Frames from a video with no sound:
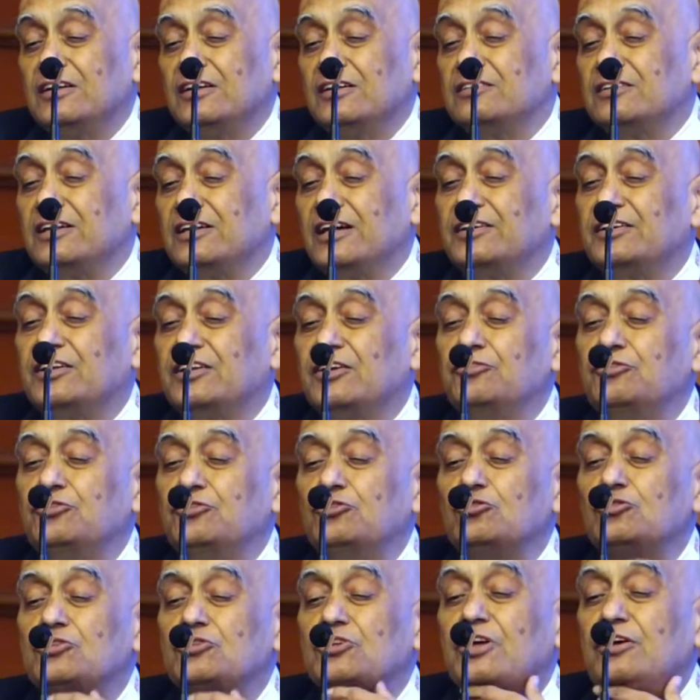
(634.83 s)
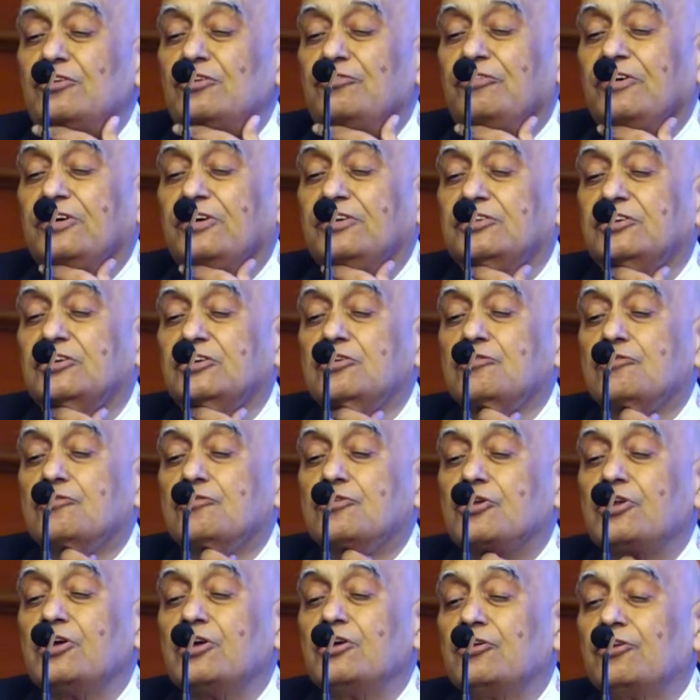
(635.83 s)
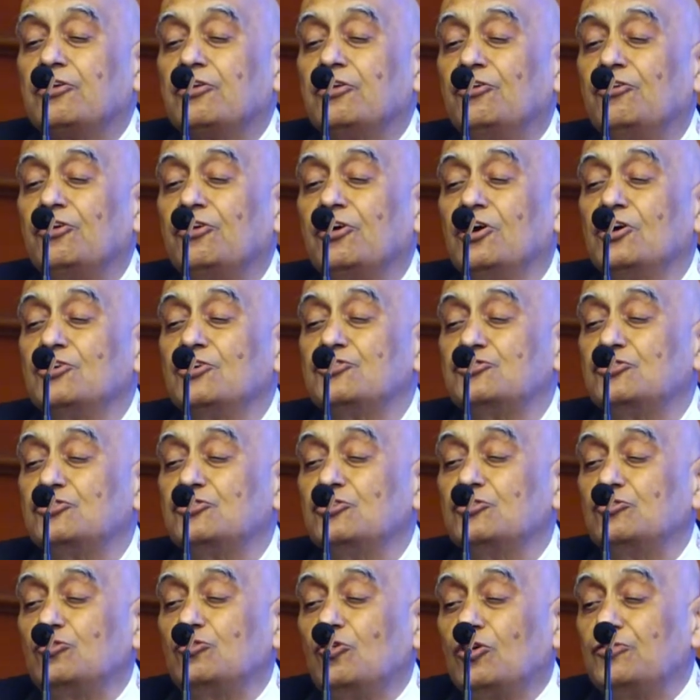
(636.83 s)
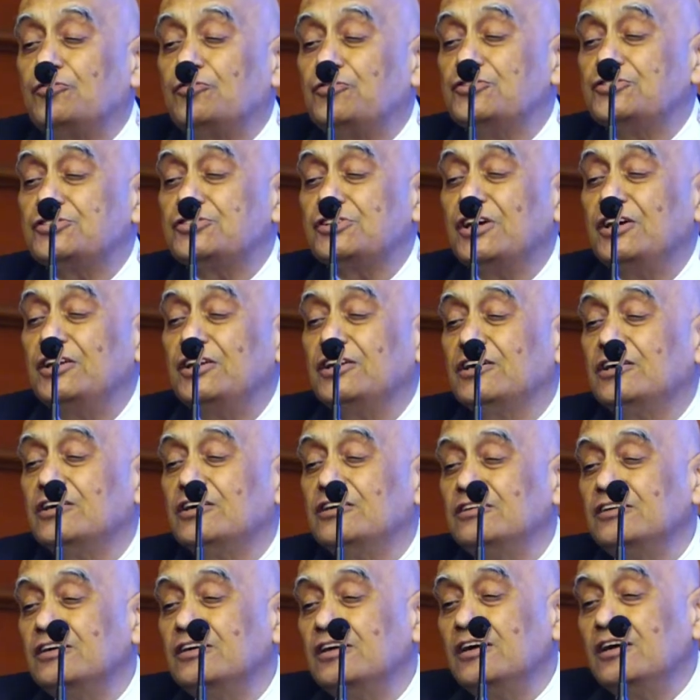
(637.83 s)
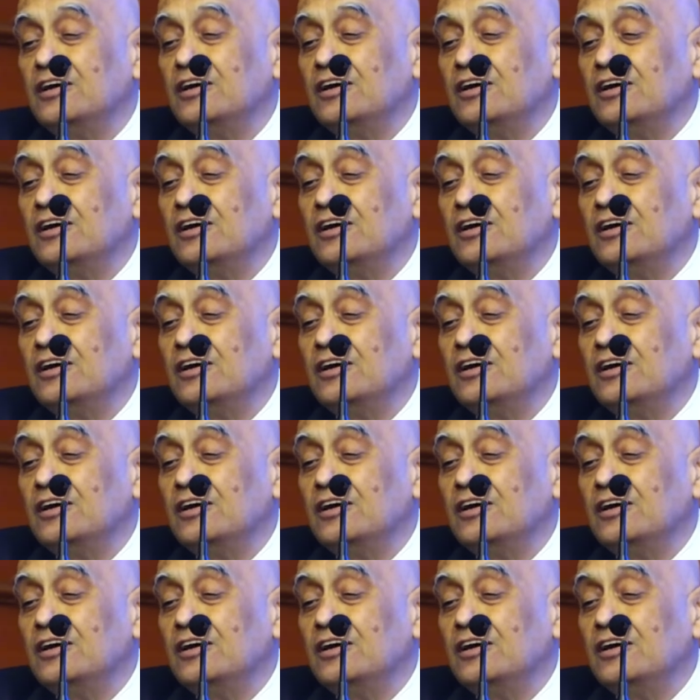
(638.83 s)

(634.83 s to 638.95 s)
That gives you the effective regurgitant orifice area,